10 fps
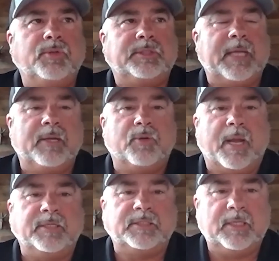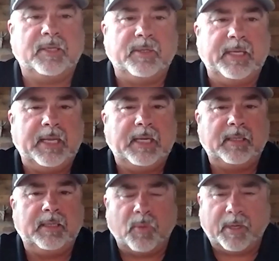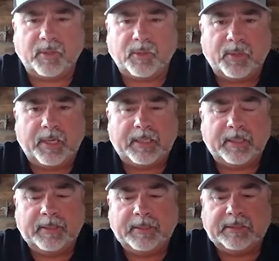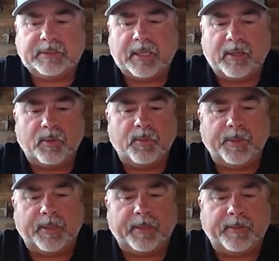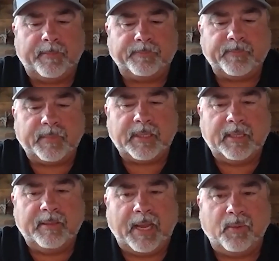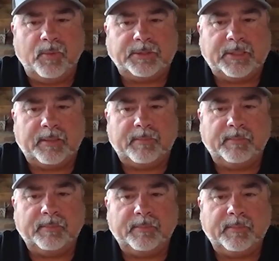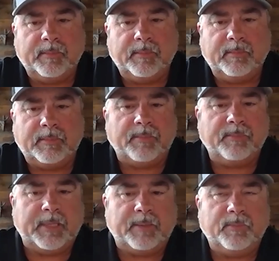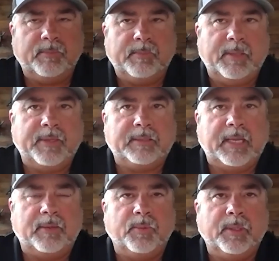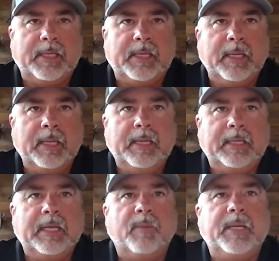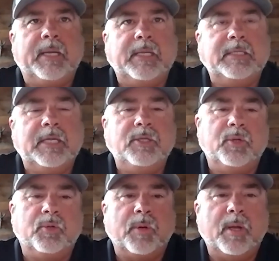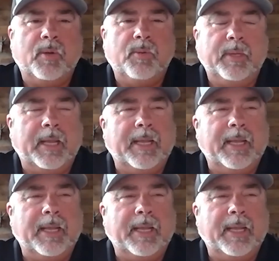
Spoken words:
stay Christ-centered in it while you're doing it. So that was that I think that really helped me to continue to grow.